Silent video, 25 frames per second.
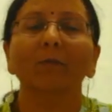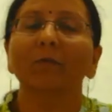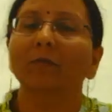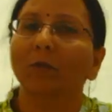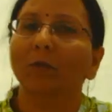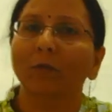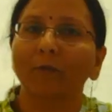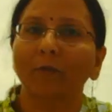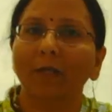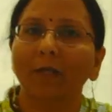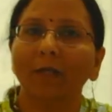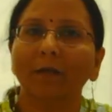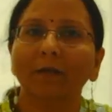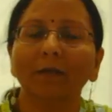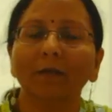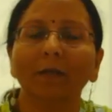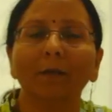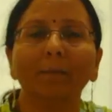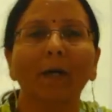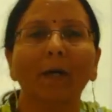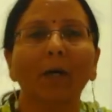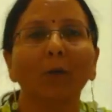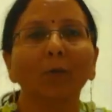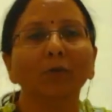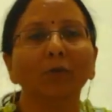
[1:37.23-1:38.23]
So we learn
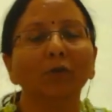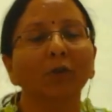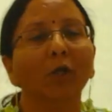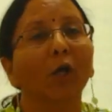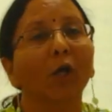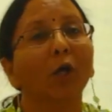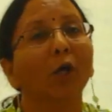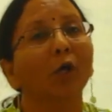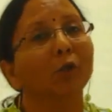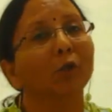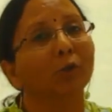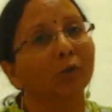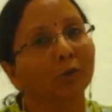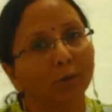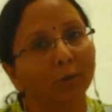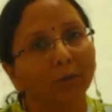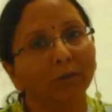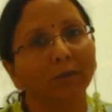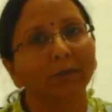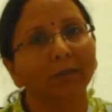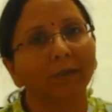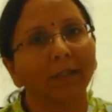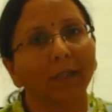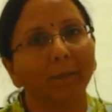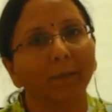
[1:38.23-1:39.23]
about
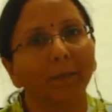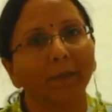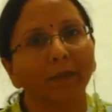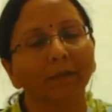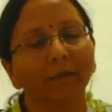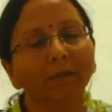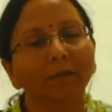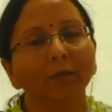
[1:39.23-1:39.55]
truth table.